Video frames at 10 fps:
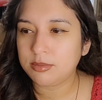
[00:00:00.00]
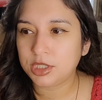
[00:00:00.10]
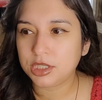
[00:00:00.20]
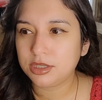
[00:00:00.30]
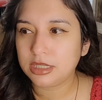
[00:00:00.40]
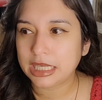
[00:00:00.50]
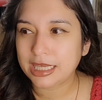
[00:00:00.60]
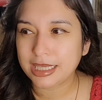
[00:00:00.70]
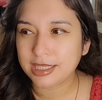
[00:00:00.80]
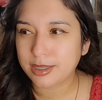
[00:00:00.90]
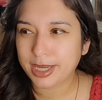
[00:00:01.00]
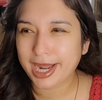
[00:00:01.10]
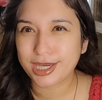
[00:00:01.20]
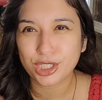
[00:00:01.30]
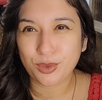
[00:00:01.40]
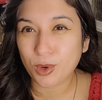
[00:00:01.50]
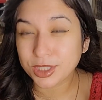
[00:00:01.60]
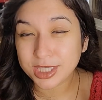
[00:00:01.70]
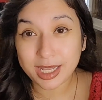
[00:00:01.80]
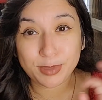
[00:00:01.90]
just in case anybody actually
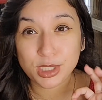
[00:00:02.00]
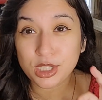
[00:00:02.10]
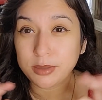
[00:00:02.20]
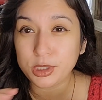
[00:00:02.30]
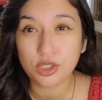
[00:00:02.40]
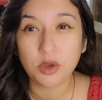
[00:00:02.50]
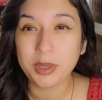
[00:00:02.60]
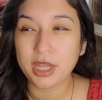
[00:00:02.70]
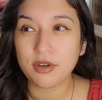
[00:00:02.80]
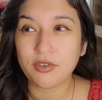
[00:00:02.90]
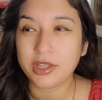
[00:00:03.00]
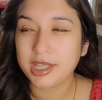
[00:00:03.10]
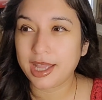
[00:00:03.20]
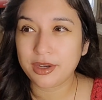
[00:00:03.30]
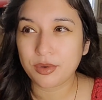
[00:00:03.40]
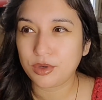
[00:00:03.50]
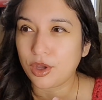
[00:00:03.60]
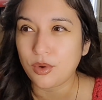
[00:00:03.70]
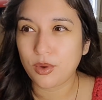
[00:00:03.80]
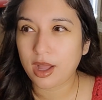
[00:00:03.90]
wants it. But it's going to be so beginner friendly, I don't
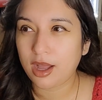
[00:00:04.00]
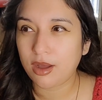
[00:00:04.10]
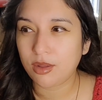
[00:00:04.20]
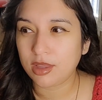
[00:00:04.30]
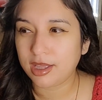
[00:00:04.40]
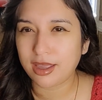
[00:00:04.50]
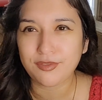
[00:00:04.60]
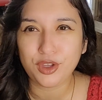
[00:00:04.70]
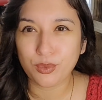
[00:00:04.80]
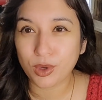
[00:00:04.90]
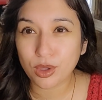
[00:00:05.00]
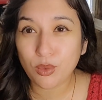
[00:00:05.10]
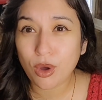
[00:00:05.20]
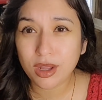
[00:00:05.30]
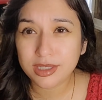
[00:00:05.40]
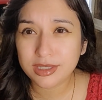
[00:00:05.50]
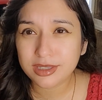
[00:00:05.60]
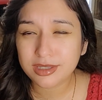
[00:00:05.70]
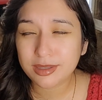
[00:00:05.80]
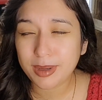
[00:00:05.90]
know how, like, if you will want
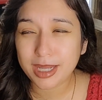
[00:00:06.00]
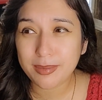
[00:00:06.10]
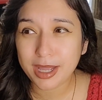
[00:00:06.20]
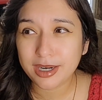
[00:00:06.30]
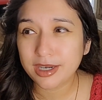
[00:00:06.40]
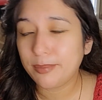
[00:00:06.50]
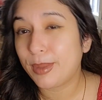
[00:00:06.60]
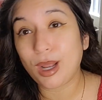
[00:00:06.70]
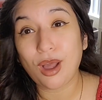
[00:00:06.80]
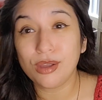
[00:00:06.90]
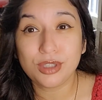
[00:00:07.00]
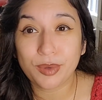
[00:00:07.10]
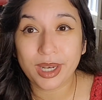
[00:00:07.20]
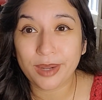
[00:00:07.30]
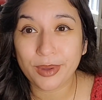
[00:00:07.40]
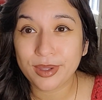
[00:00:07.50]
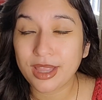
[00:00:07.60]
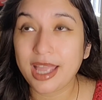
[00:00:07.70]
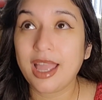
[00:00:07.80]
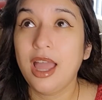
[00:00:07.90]
to buy a pattern, but I'll do it anyway.
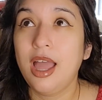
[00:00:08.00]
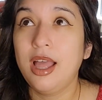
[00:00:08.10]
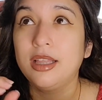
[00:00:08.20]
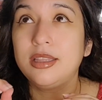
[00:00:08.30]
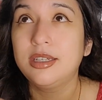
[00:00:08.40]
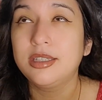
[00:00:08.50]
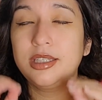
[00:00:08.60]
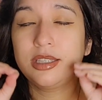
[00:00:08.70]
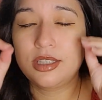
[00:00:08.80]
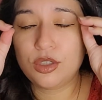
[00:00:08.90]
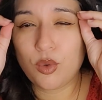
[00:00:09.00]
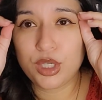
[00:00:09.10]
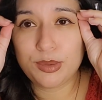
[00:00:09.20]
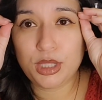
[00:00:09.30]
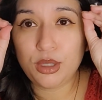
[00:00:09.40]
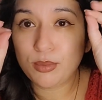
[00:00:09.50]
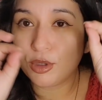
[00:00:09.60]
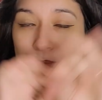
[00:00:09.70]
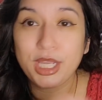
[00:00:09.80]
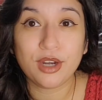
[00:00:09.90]
Like, literally, this is going to be the
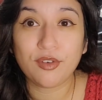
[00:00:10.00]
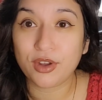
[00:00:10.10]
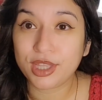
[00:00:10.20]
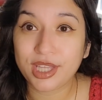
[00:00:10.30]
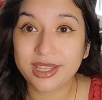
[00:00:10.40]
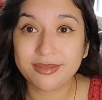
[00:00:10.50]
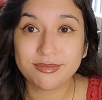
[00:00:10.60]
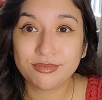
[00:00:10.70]
most beginner friendly,